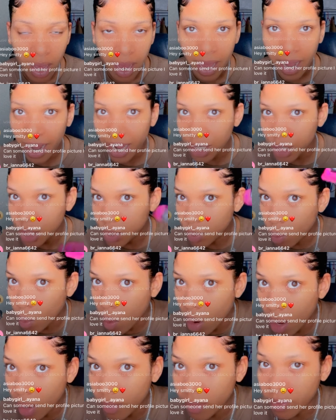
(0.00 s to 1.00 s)
And I just
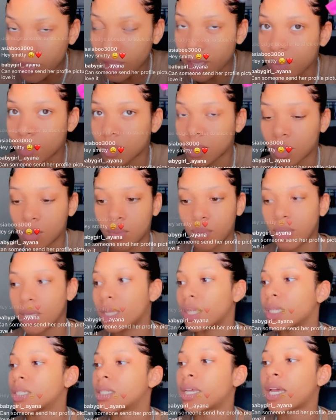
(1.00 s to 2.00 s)
want them to be
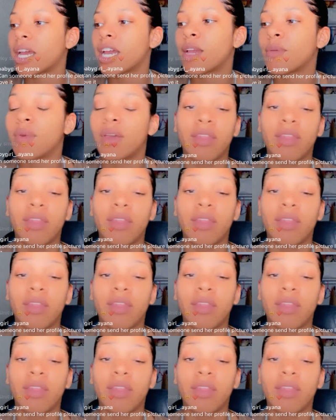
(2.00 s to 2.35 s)
the same,